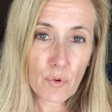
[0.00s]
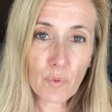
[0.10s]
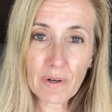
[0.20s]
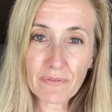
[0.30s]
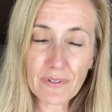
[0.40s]

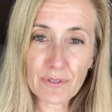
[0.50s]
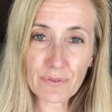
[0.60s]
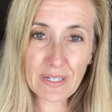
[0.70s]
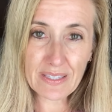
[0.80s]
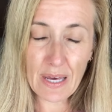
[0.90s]
what feels
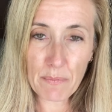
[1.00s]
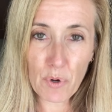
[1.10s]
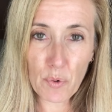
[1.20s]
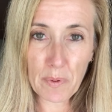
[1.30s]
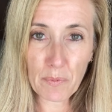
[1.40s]
right in that
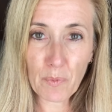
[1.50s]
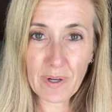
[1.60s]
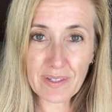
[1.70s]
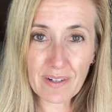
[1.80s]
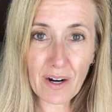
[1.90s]
moment,
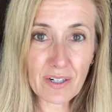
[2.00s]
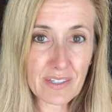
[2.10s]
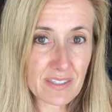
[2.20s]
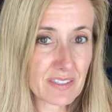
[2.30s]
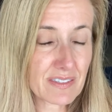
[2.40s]
what
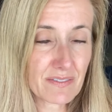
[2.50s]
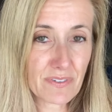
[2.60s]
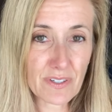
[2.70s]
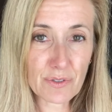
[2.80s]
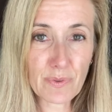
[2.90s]
artist
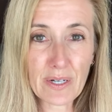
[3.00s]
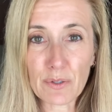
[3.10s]
feels right,